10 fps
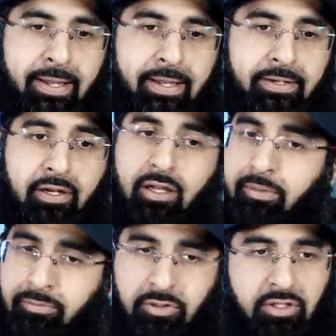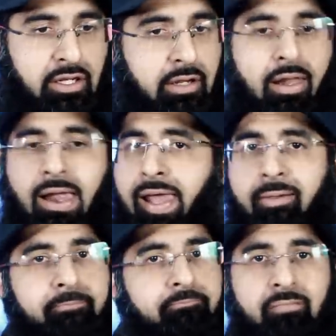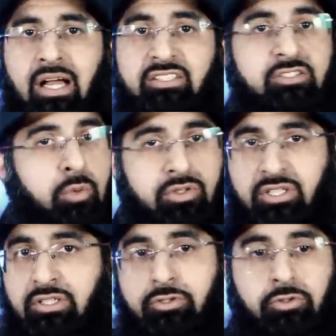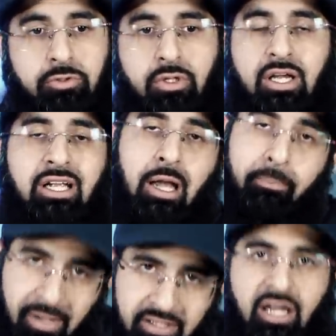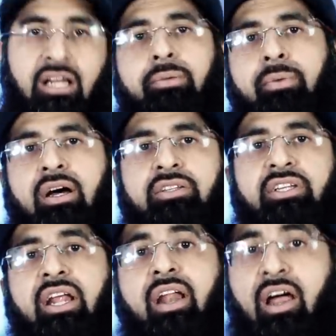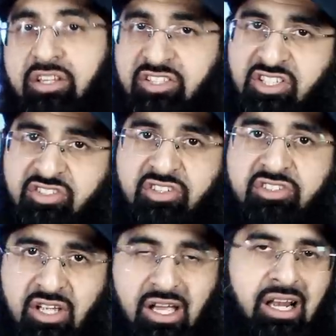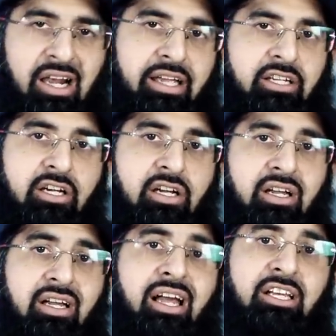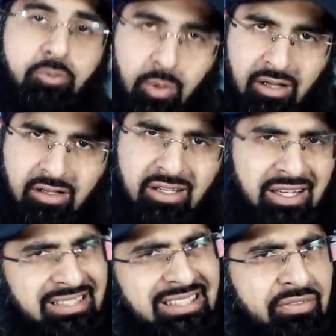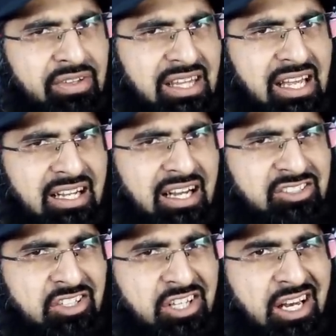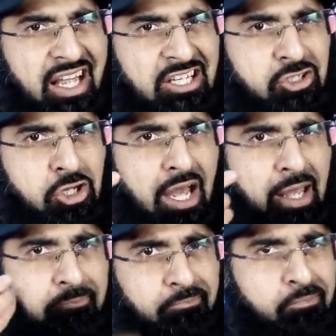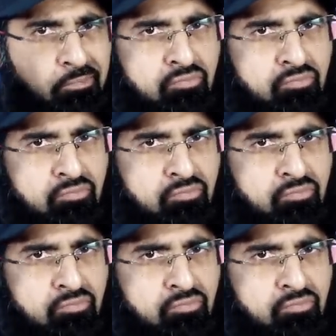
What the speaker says: And alhamdulillah, I just wanted to commend Halima Aden and other sisters like her as well. Let's leave it there, guys. Until next time.